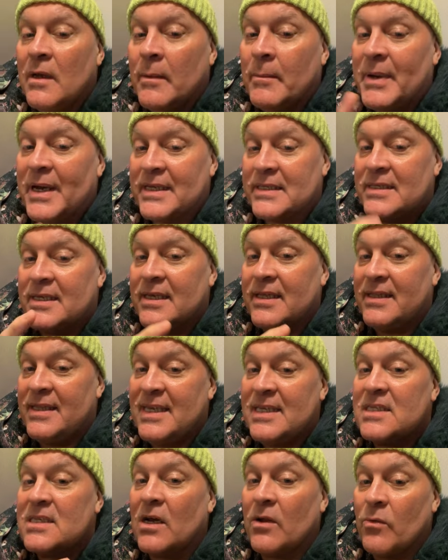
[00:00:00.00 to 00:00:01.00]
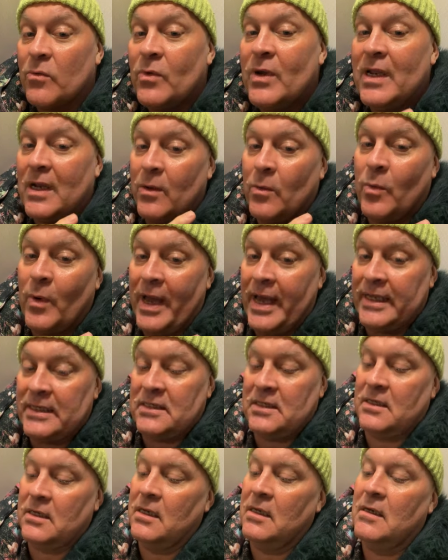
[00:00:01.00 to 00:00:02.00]
But this got really
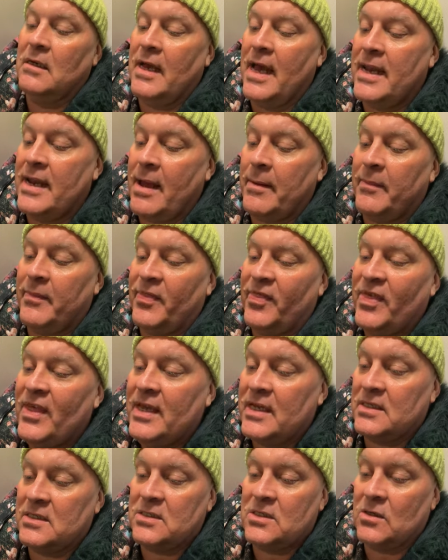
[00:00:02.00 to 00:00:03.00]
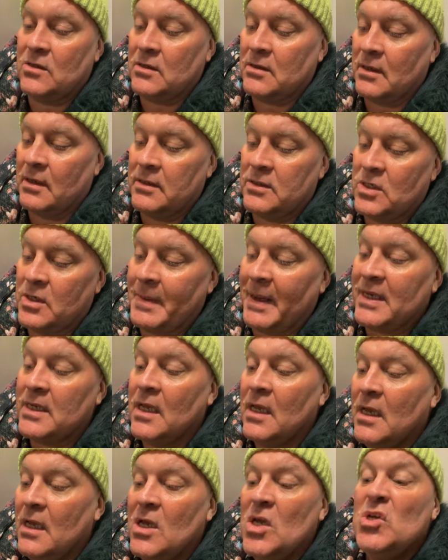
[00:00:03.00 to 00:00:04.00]
wet, and I think it took
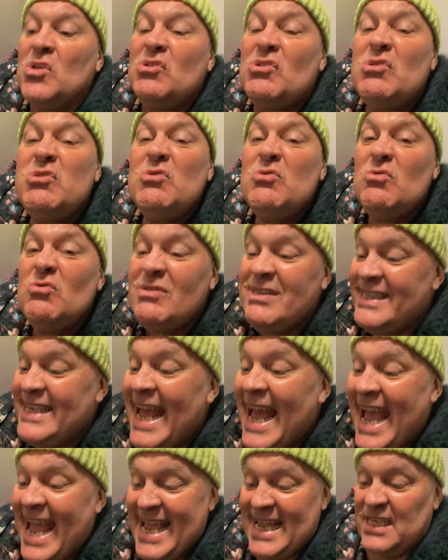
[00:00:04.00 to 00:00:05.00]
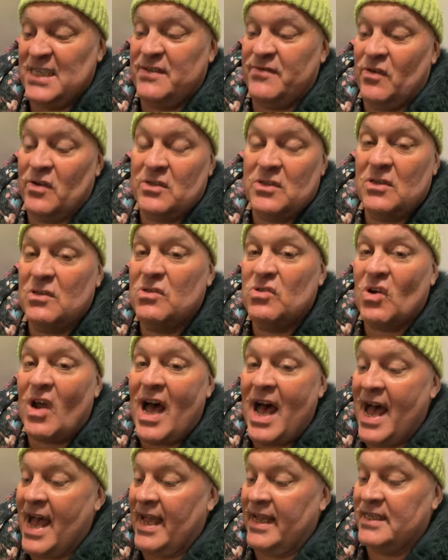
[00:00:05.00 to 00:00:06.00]
about 2 days for it to
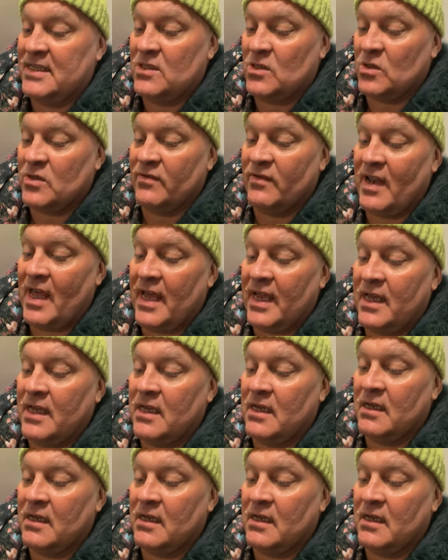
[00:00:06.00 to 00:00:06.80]
dry, sort of like...